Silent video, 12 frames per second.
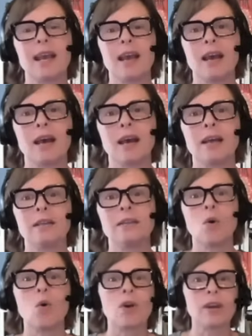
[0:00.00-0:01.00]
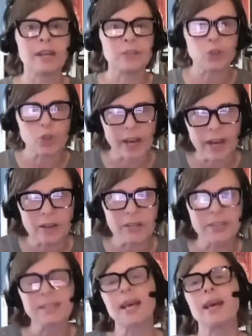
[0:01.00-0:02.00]
and Oregon Trail
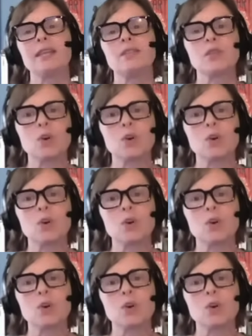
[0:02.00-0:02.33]
sites,